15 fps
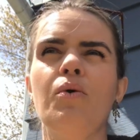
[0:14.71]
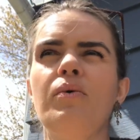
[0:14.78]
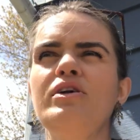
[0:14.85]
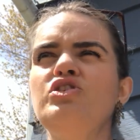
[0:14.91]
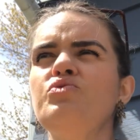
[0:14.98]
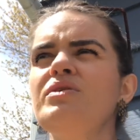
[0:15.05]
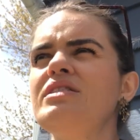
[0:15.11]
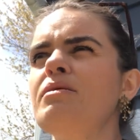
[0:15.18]

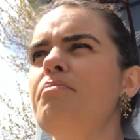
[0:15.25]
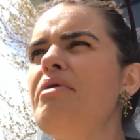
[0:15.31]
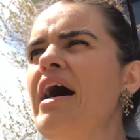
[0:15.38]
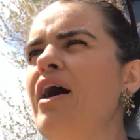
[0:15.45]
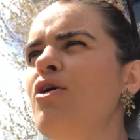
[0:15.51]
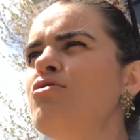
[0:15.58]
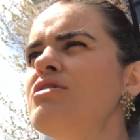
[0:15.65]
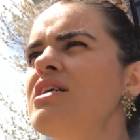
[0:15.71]
which was
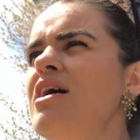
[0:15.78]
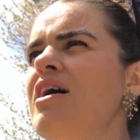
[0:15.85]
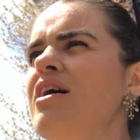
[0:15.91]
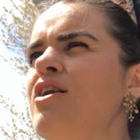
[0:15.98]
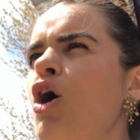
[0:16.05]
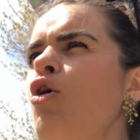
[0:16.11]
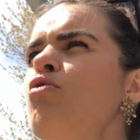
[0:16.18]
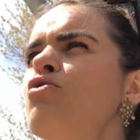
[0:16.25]
about
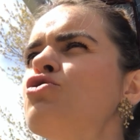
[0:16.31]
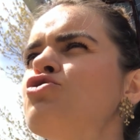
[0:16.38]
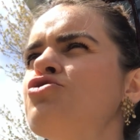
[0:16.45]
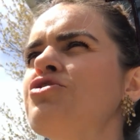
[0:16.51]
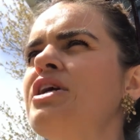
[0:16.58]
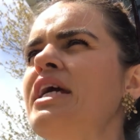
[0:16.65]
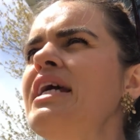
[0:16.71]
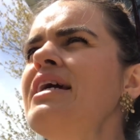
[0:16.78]
an oak
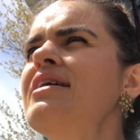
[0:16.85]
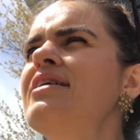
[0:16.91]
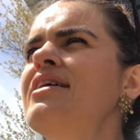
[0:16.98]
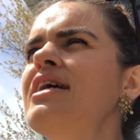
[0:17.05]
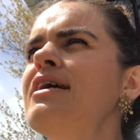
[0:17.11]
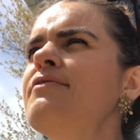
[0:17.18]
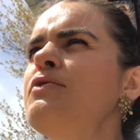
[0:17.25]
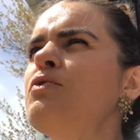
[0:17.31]
tree,
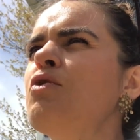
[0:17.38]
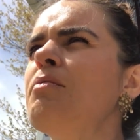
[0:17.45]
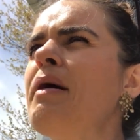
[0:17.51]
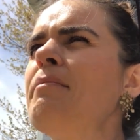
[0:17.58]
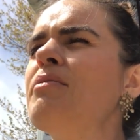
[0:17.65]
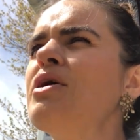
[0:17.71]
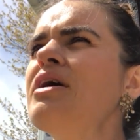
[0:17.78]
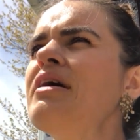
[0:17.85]
if you
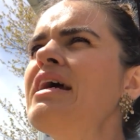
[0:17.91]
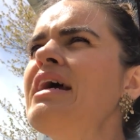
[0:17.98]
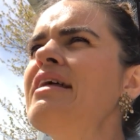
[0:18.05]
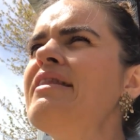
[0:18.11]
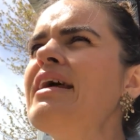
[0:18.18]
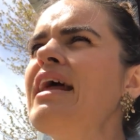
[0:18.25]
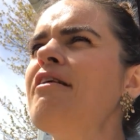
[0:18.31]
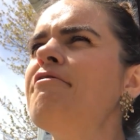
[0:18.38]
remember,
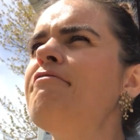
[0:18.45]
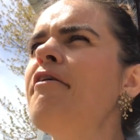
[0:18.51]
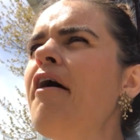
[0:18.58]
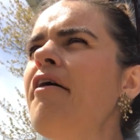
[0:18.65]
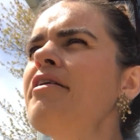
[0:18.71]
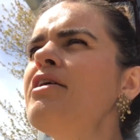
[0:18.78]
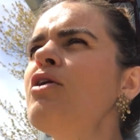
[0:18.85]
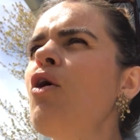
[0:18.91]
that had
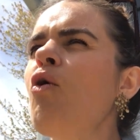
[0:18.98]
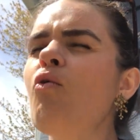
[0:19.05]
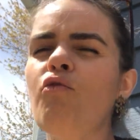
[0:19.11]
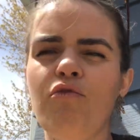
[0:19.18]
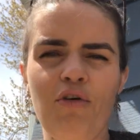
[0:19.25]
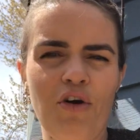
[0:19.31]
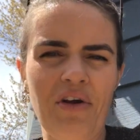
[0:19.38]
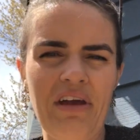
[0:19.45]
fallen
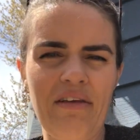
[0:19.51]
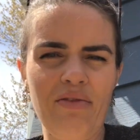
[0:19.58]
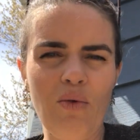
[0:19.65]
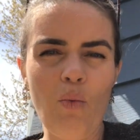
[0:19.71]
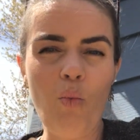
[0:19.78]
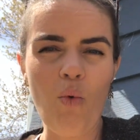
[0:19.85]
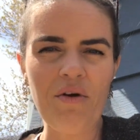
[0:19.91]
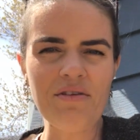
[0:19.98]
over in
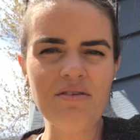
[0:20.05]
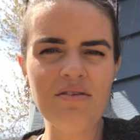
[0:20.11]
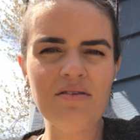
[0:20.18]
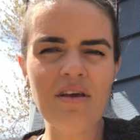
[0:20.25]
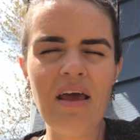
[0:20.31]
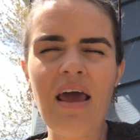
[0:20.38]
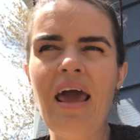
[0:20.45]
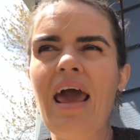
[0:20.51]
the
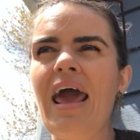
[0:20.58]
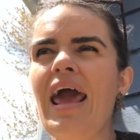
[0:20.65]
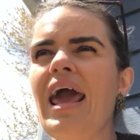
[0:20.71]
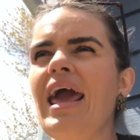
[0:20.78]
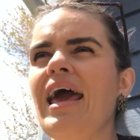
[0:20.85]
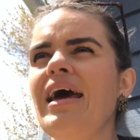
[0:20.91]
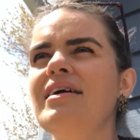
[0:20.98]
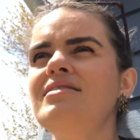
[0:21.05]
woods
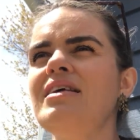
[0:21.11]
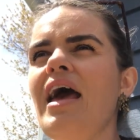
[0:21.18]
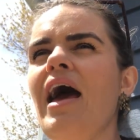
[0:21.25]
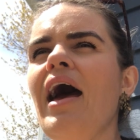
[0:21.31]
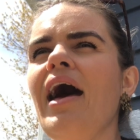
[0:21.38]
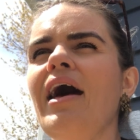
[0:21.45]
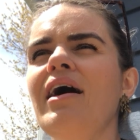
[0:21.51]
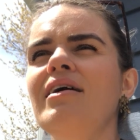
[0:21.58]
and
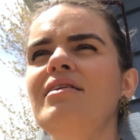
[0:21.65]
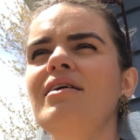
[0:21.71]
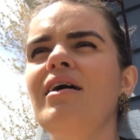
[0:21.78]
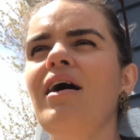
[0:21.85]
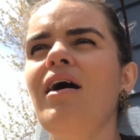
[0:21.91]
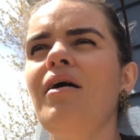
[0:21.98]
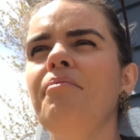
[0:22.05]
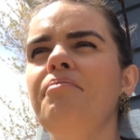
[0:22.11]
had
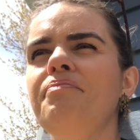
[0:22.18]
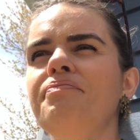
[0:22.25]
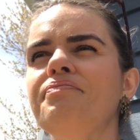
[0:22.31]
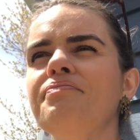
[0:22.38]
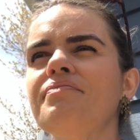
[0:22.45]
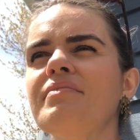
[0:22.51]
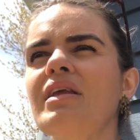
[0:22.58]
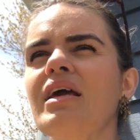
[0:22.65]

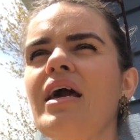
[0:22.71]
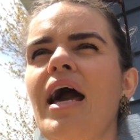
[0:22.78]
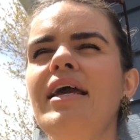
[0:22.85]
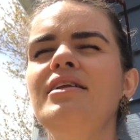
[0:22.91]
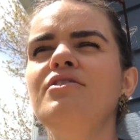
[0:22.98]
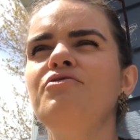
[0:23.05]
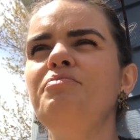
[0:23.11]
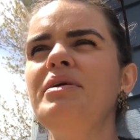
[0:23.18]

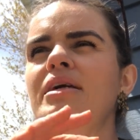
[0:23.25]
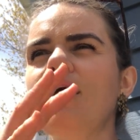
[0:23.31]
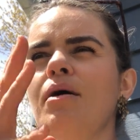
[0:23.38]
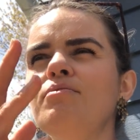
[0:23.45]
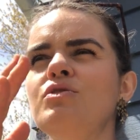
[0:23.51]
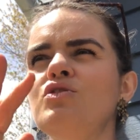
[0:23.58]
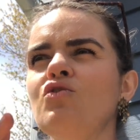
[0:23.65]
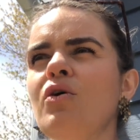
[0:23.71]
kind of
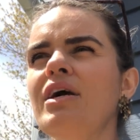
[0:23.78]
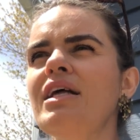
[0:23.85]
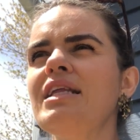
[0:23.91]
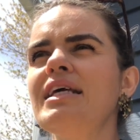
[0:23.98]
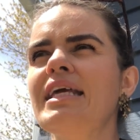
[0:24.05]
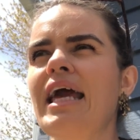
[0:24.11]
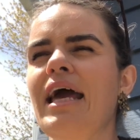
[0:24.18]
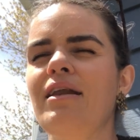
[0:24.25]
become
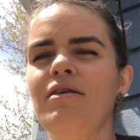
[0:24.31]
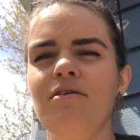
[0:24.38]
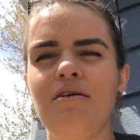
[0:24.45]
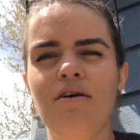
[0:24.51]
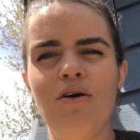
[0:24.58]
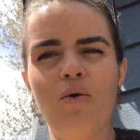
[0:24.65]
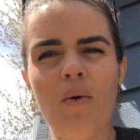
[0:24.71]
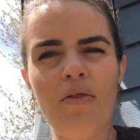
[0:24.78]
soil again
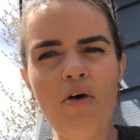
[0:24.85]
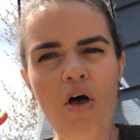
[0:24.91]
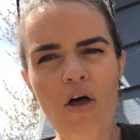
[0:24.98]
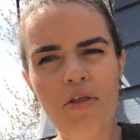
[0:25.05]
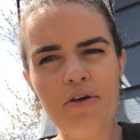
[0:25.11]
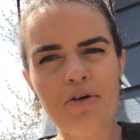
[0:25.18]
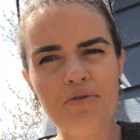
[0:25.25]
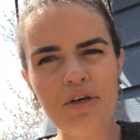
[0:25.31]
with
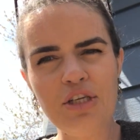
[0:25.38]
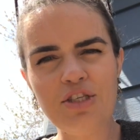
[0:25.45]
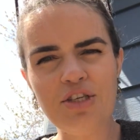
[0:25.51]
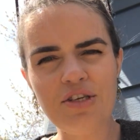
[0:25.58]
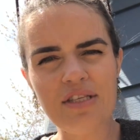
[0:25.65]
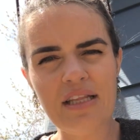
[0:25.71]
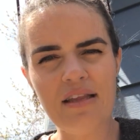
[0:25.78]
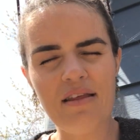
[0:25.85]
all the
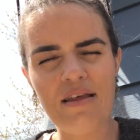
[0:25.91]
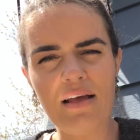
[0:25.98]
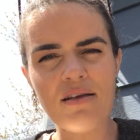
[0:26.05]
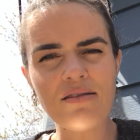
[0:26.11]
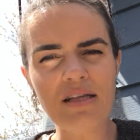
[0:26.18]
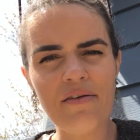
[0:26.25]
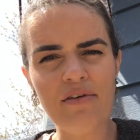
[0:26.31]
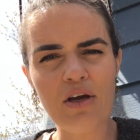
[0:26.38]
creatures and the
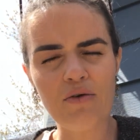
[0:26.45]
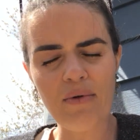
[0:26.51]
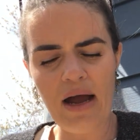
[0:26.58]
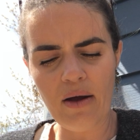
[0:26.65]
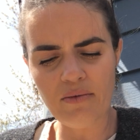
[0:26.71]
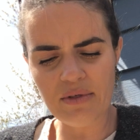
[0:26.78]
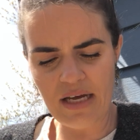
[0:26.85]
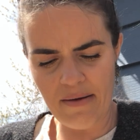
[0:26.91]
things living
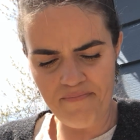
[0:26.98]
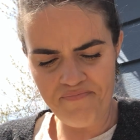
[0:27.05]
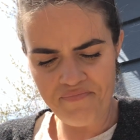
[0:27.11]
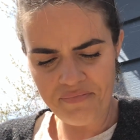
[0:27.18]
around it.